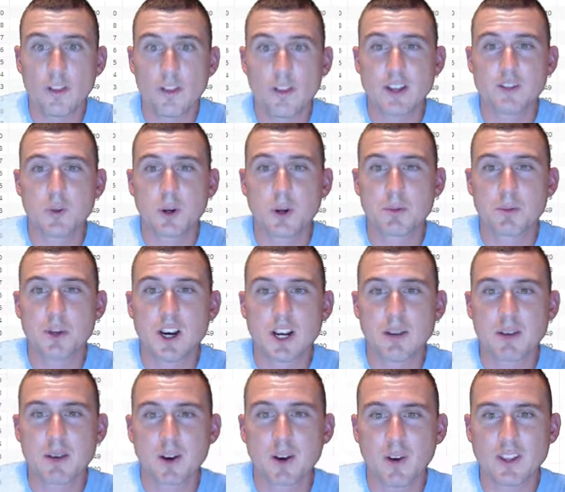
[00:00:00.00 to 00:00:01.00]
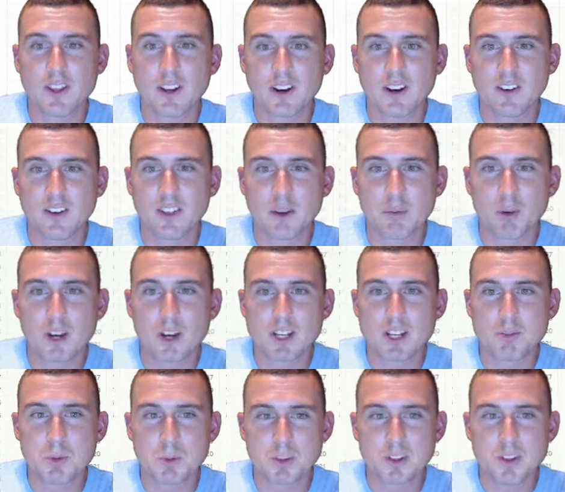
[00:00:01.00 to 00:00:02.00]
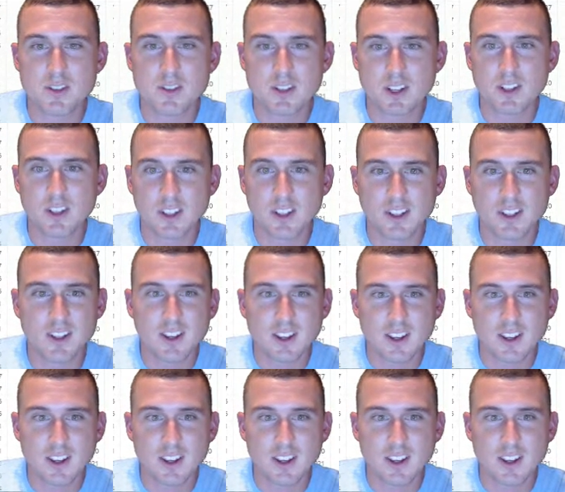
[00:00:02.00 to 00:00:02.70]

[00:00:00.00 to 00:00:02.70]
that's what I'm talking about right there, that price movement suddenly.